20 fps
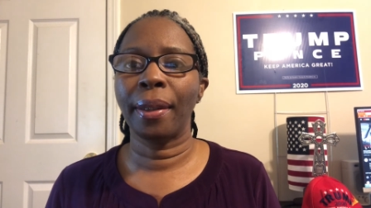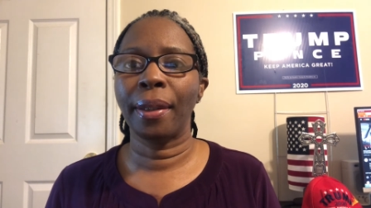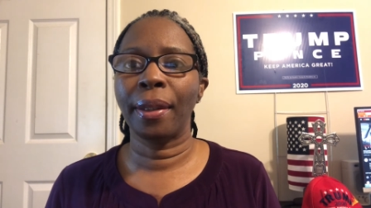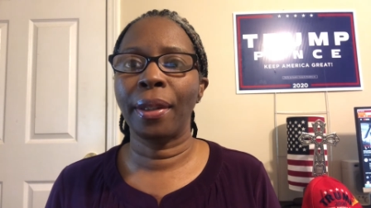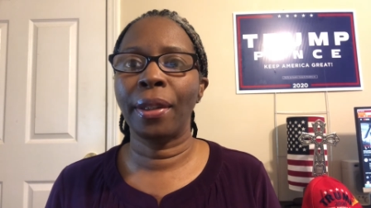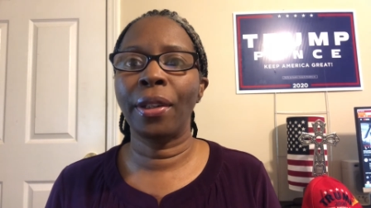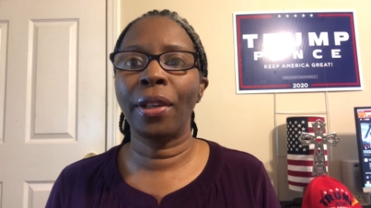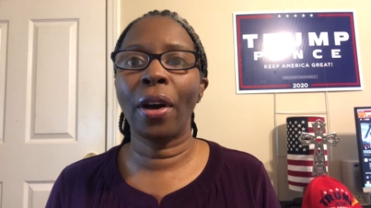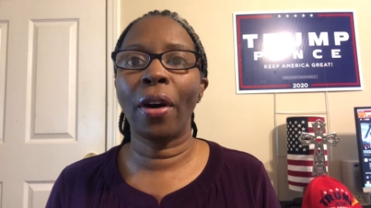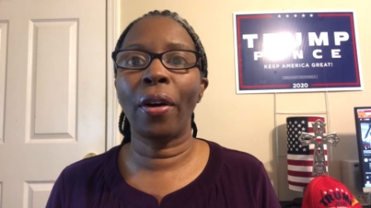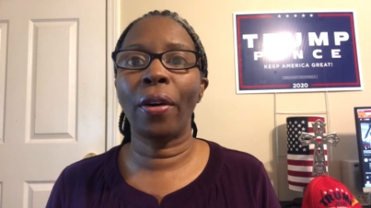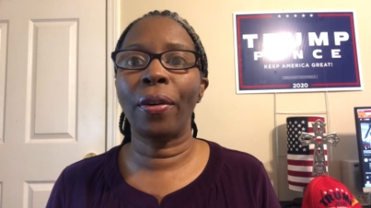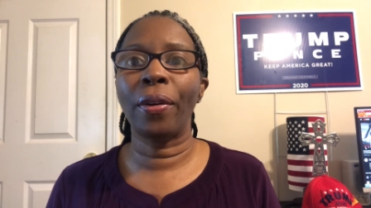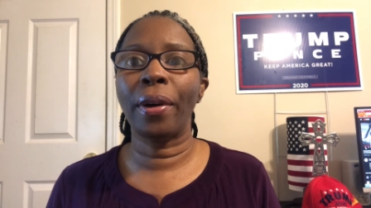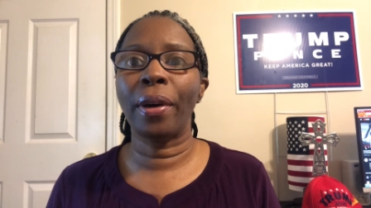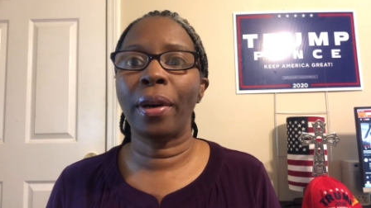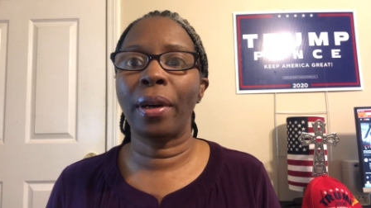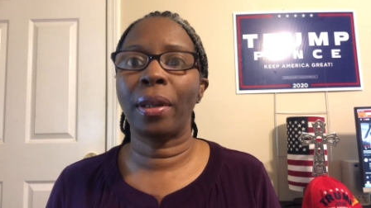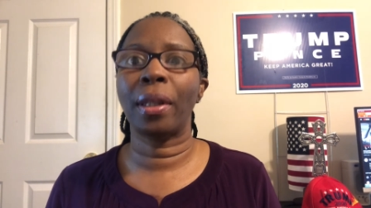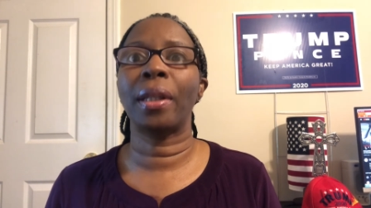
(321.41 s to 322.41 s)
you know,
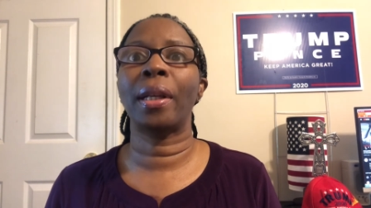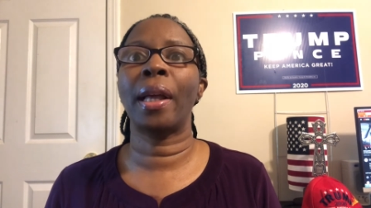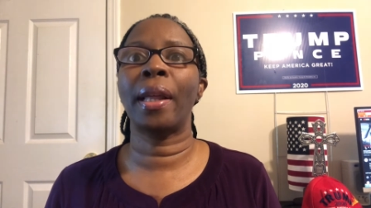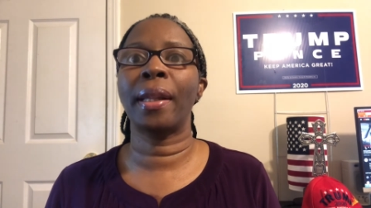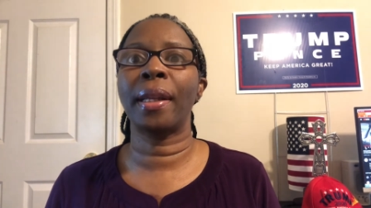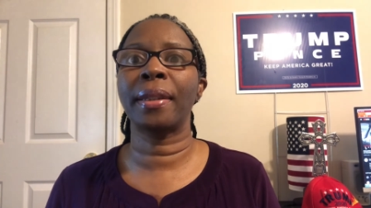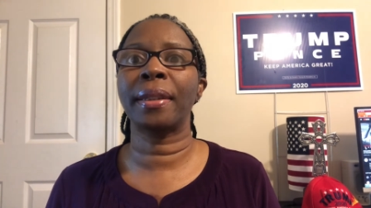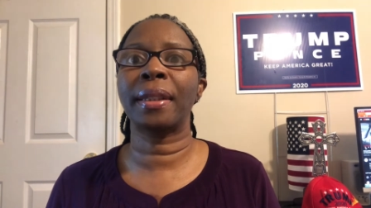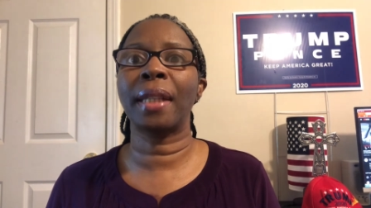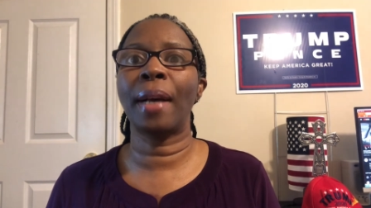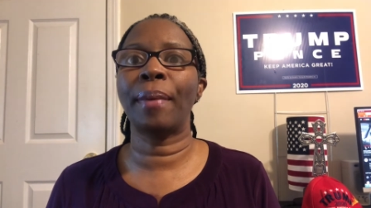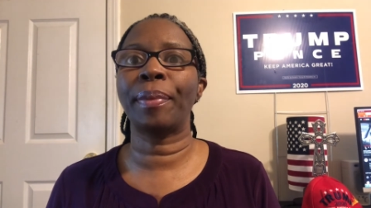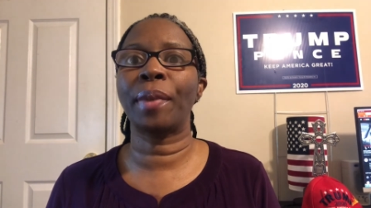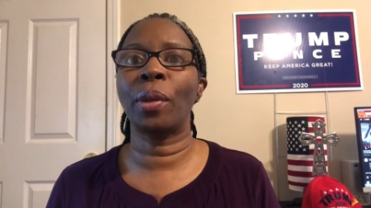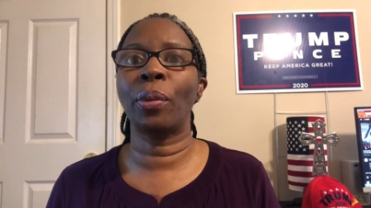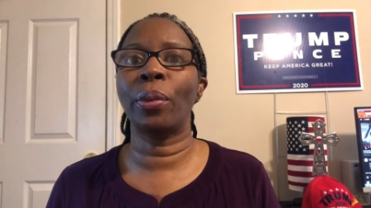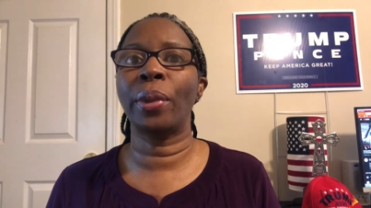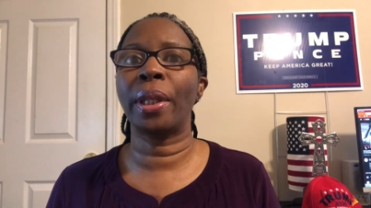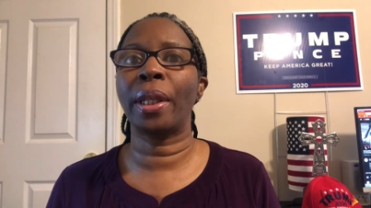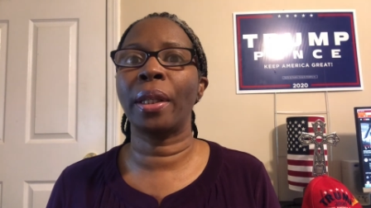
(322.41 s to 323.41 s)
and that's something
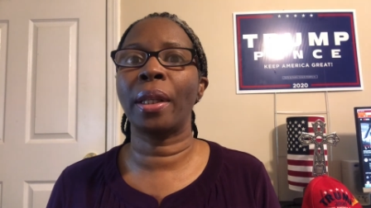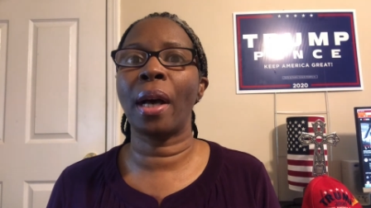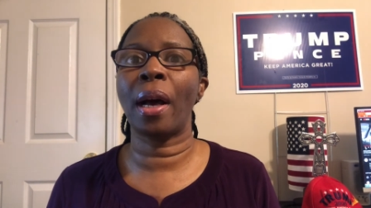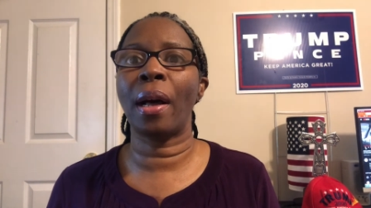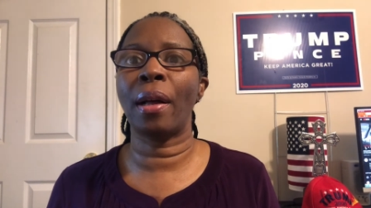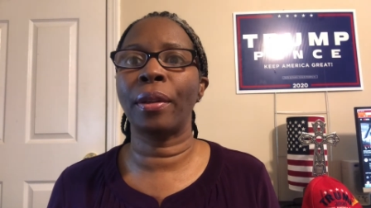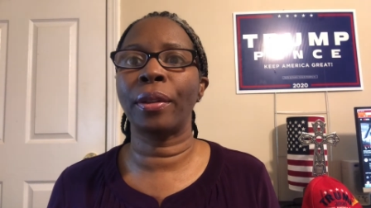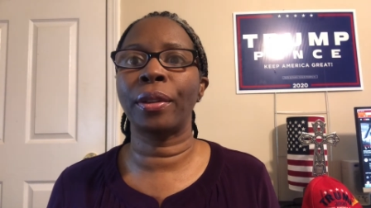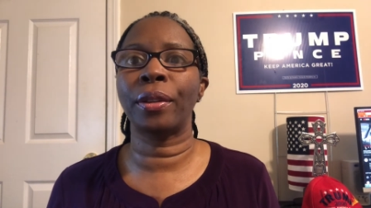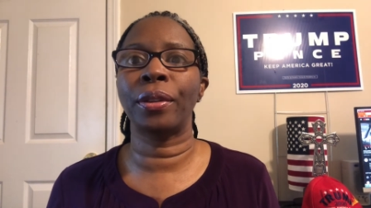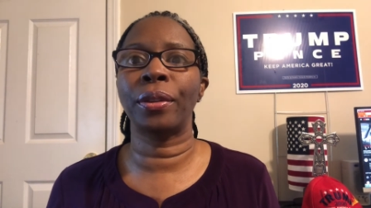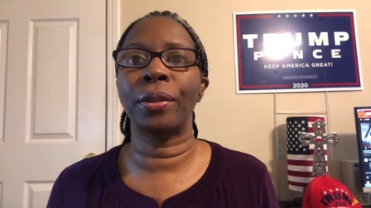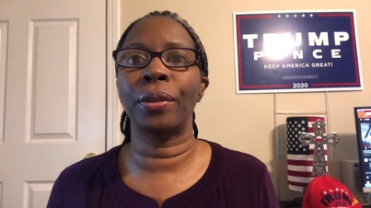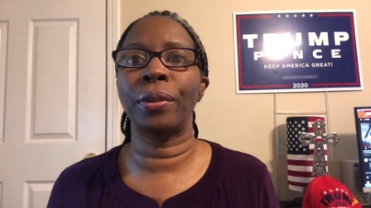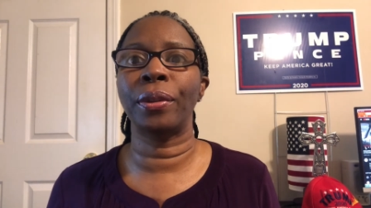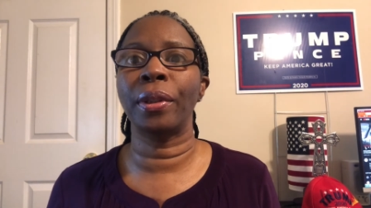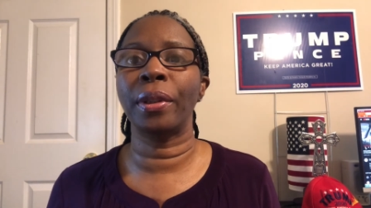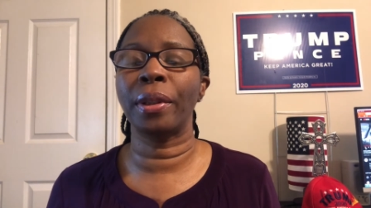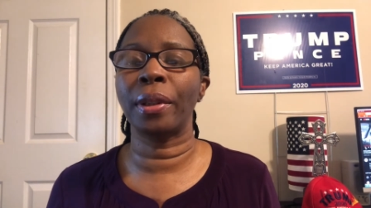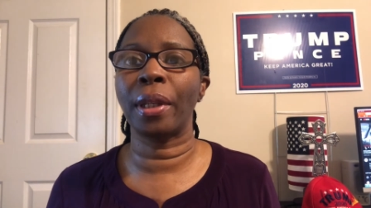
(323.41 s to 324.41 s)
we can all do,
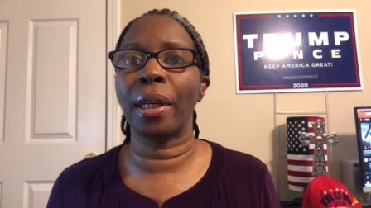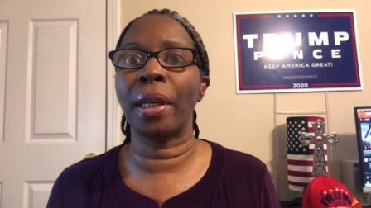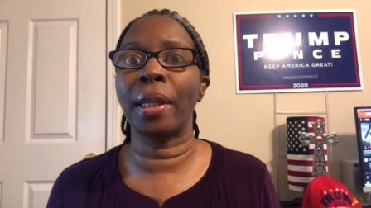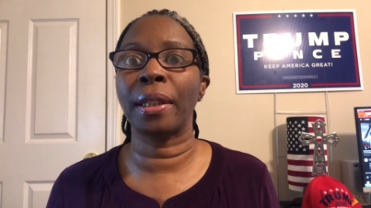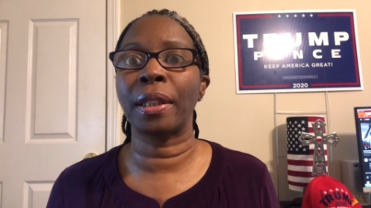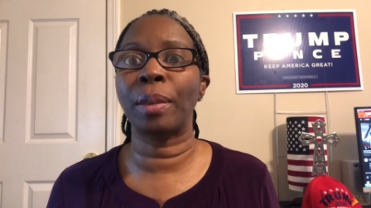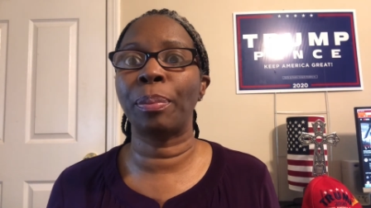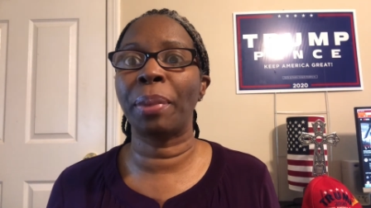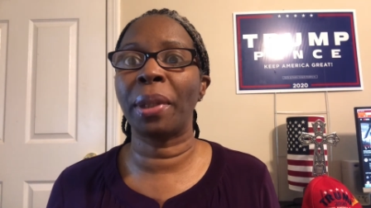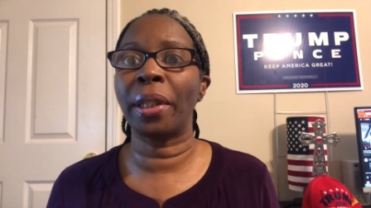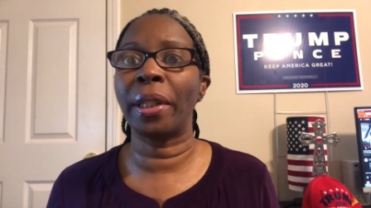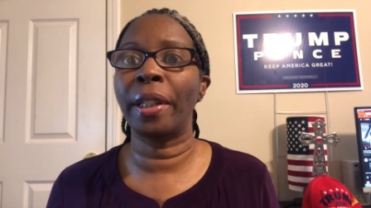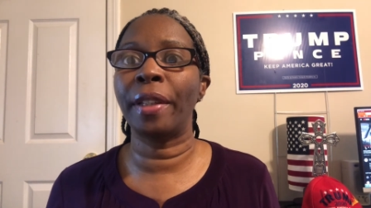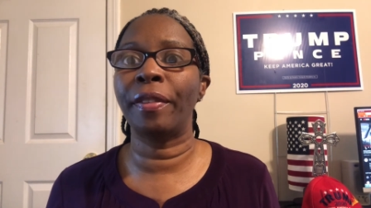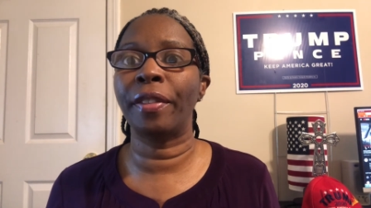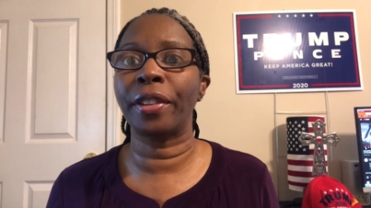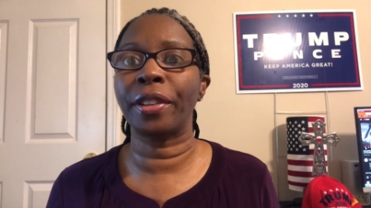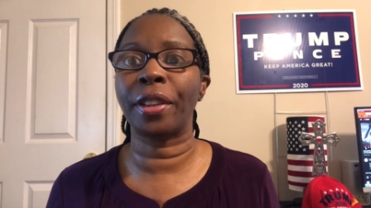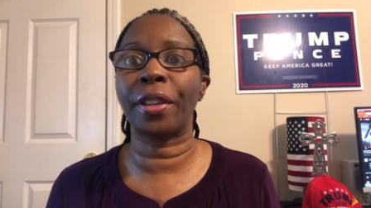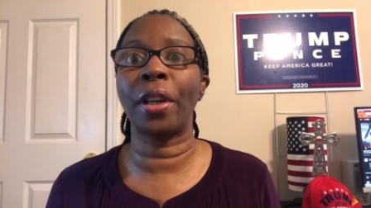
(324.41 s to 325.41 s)
us
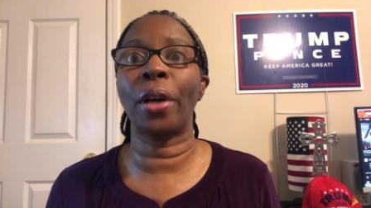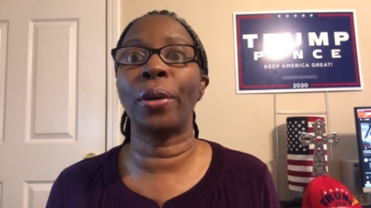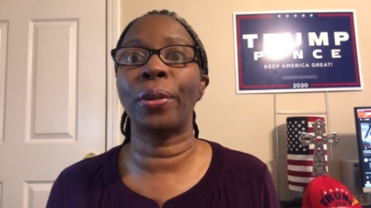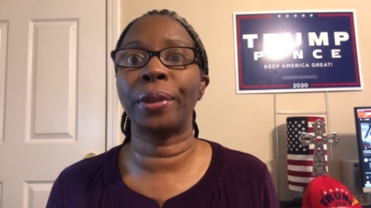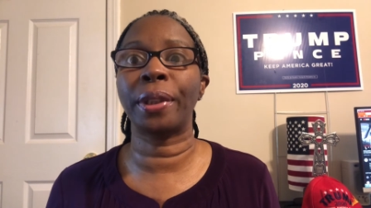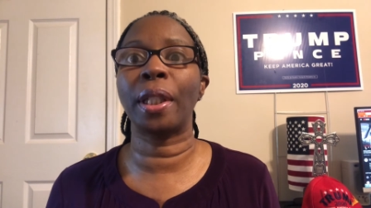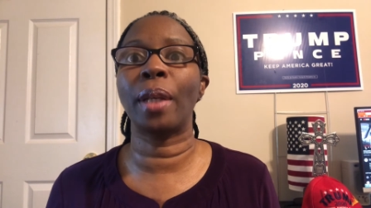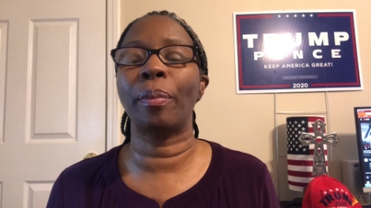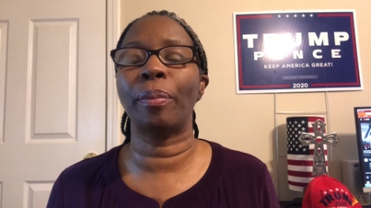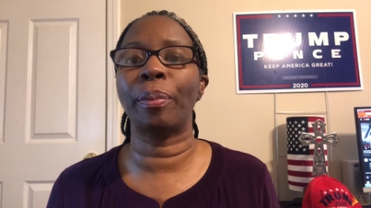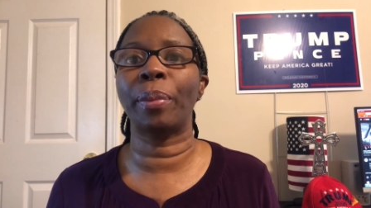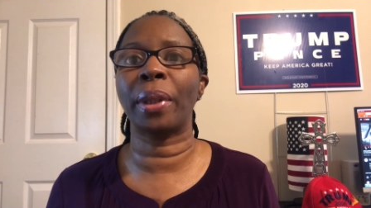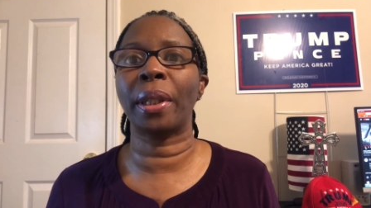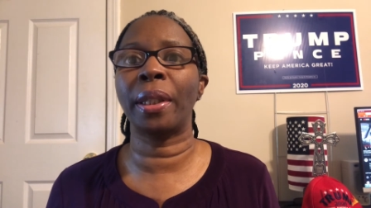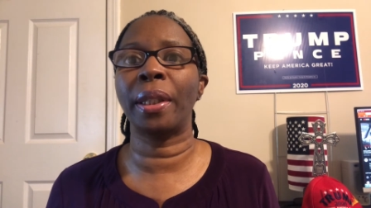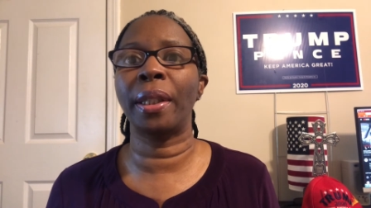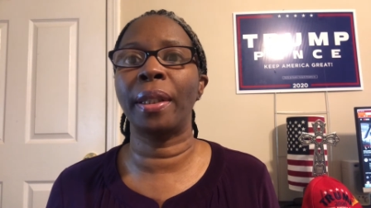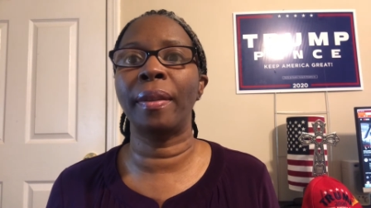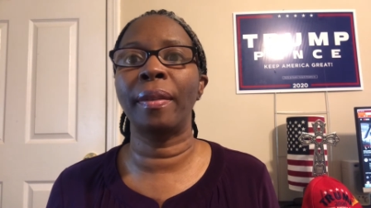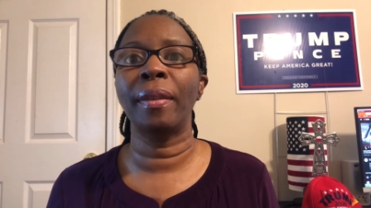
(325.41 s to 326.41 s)
believers, those that
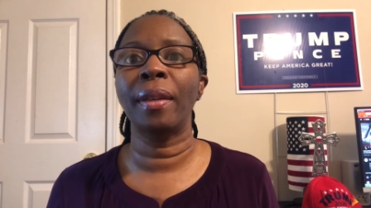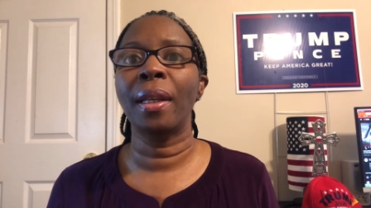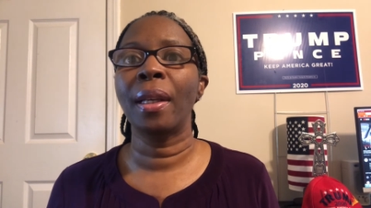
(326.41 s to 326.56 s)
believe.